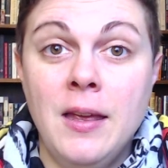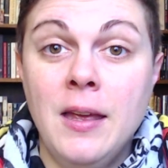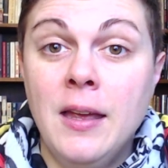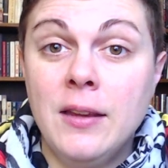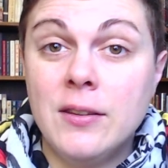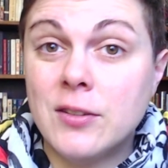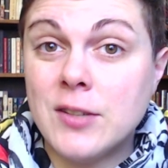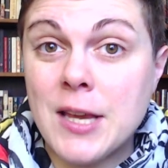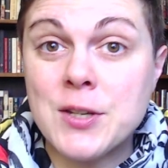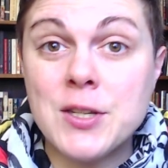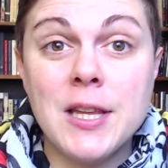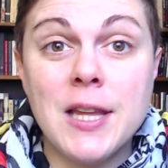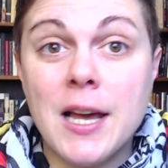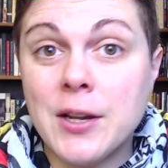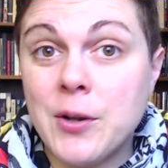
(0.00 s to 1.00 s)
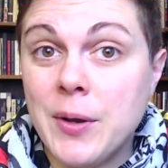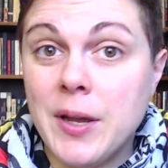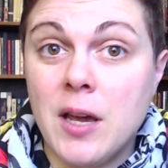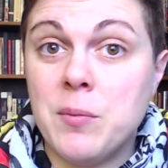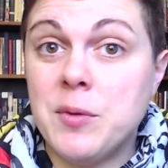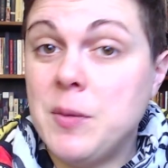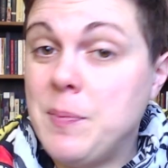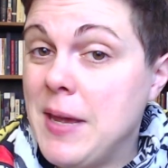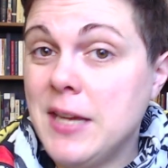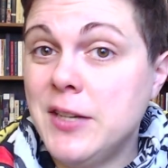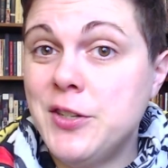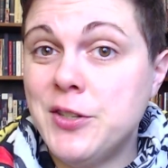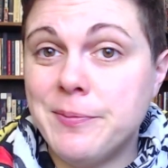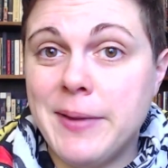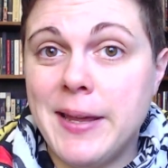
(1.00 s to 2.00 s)
So there's actually a lot going on with the
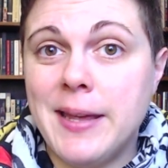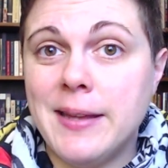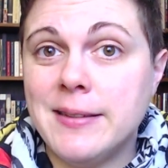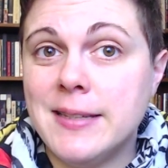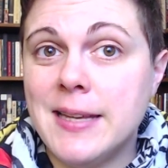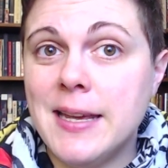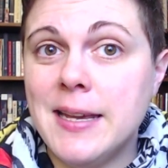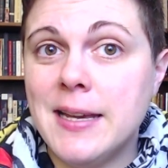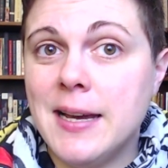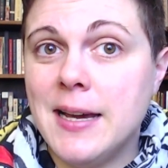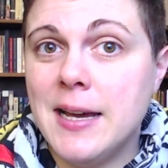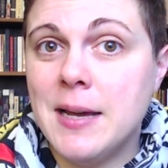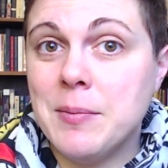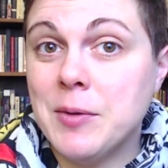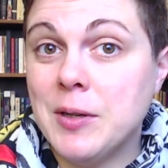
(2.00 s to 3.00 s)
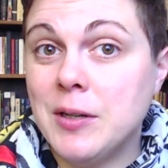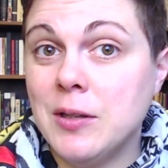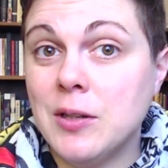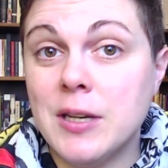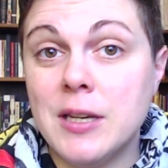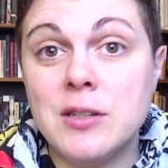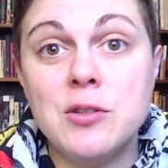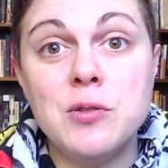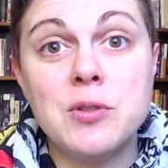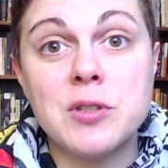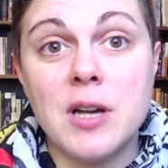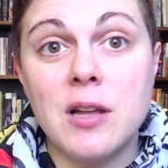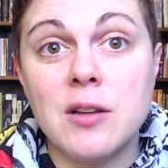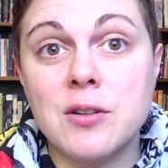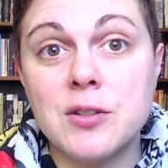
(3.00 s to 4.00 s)
page, and today I'm going to look at two
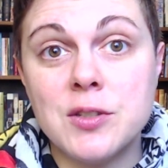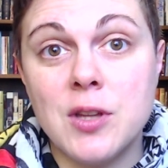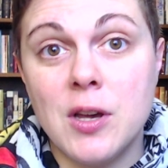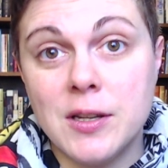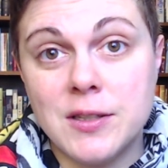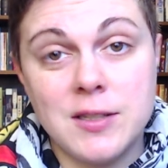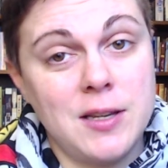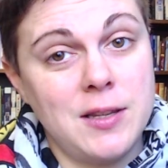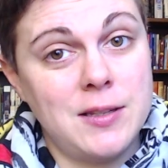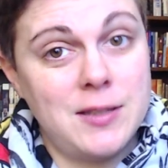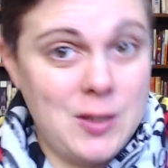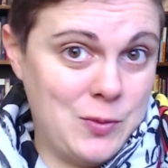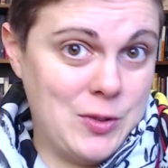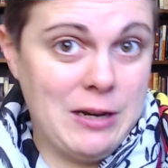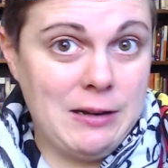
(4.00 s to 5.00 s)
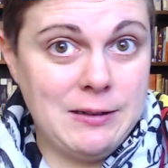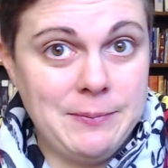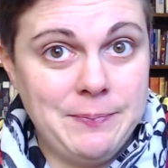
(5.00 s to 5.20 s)
scholars' thoughts on the subject.